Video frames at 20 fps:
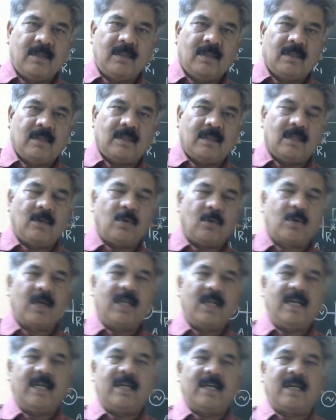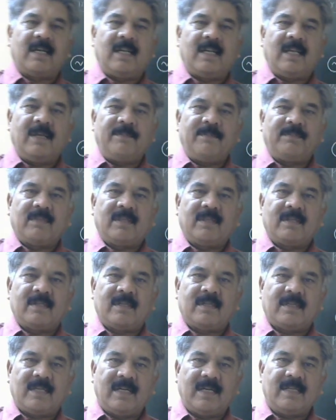the local end relay
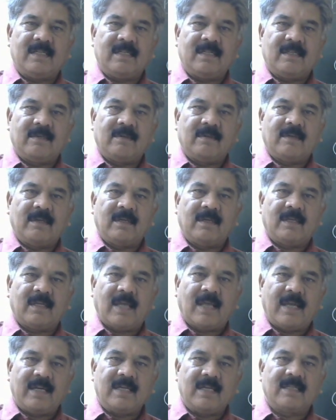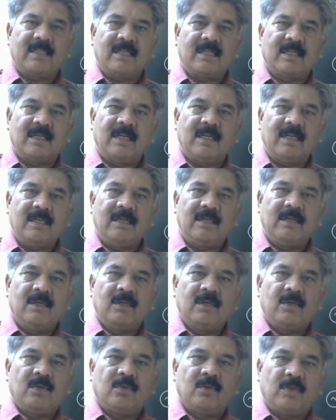sends carrier signal
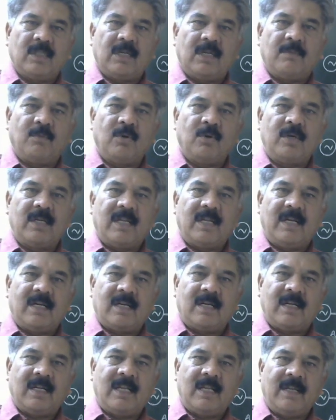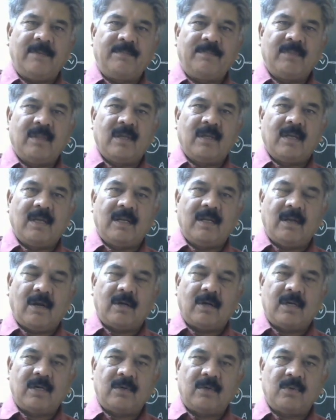to the remote end relay in
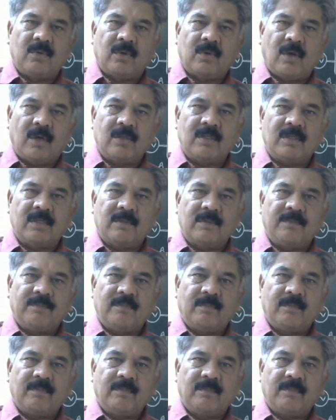order to cause